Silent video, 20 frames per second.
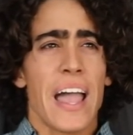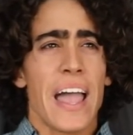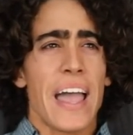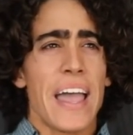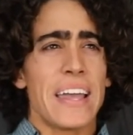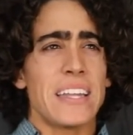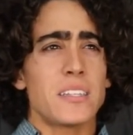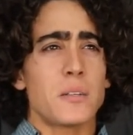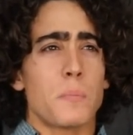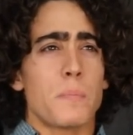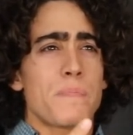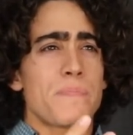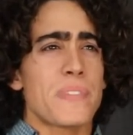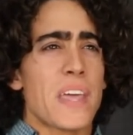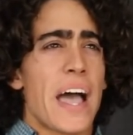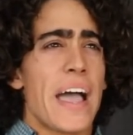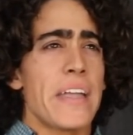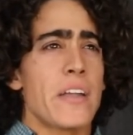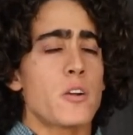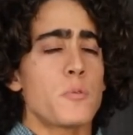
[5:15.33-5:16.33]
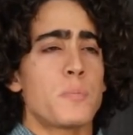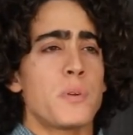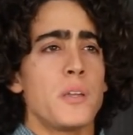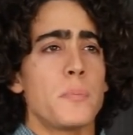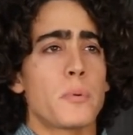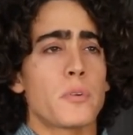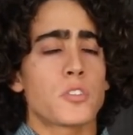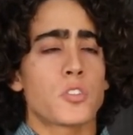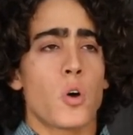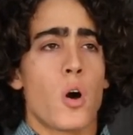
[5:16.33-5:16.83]
And I heard
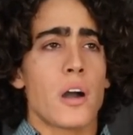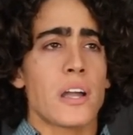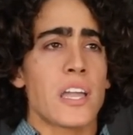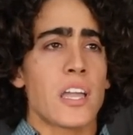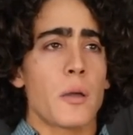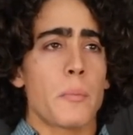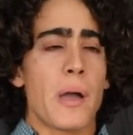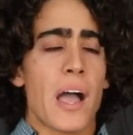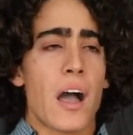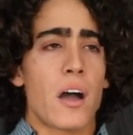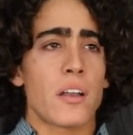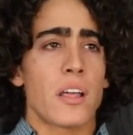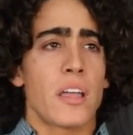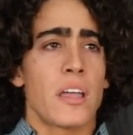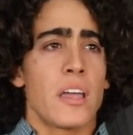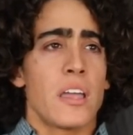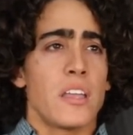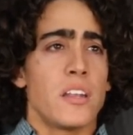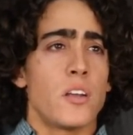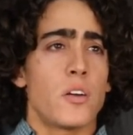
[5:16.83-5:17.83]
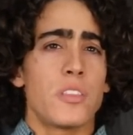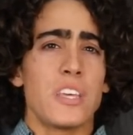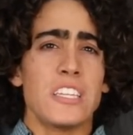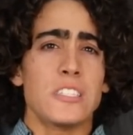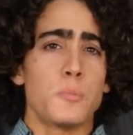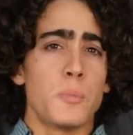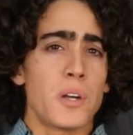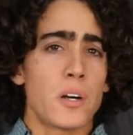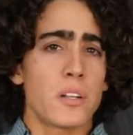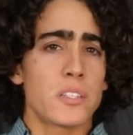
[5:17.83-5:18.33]
people talking about, you know,
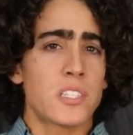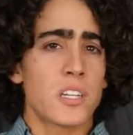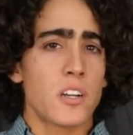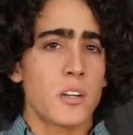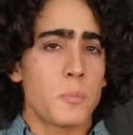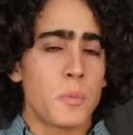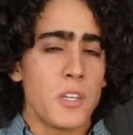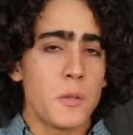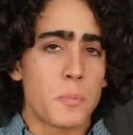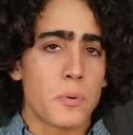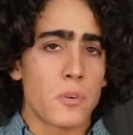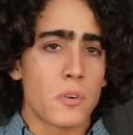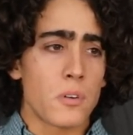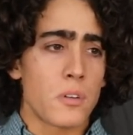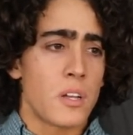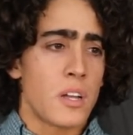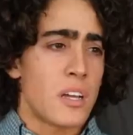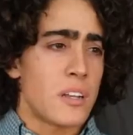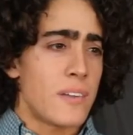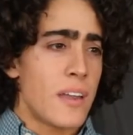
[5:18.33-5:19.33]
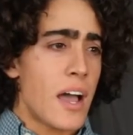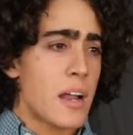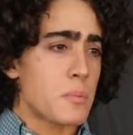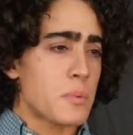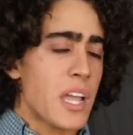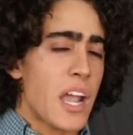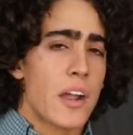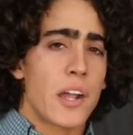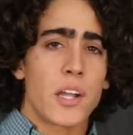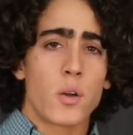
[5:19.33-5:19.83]
these military people
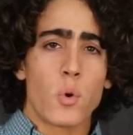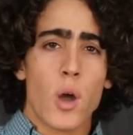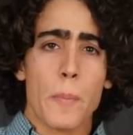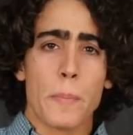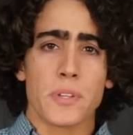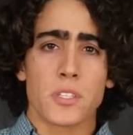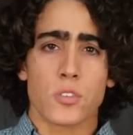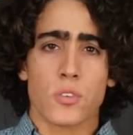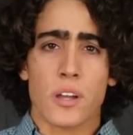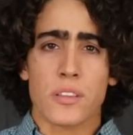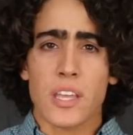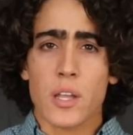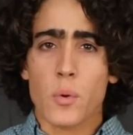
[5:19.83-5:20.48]
not carrying weapons around.